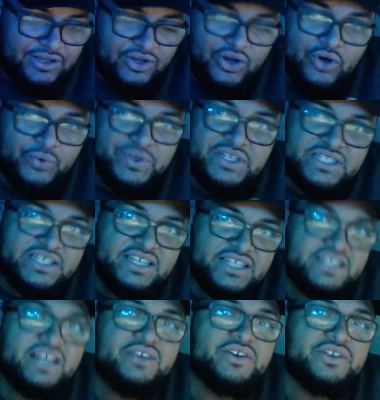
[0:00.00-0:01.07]
OEC
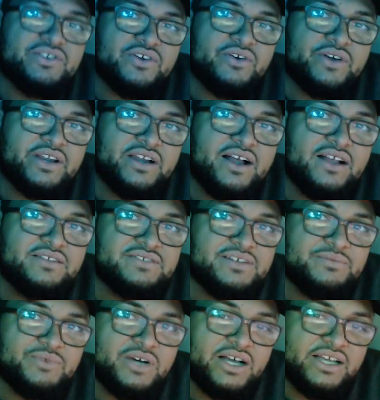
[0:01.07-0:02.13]
territory
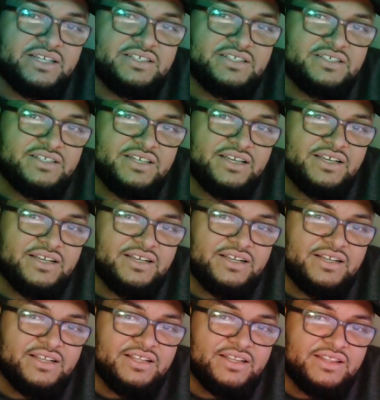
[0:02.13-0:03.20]
concept wise.
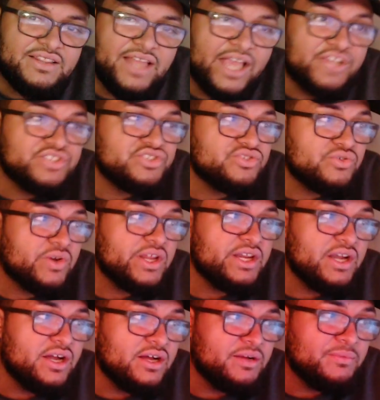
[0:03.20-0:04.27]
Like straight
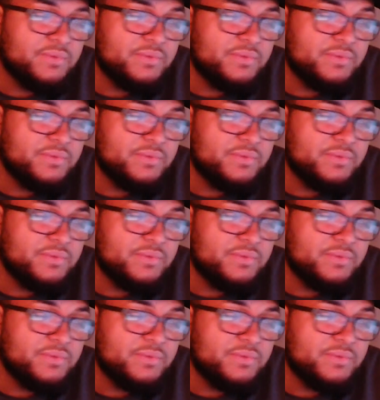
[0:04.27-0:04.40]
up.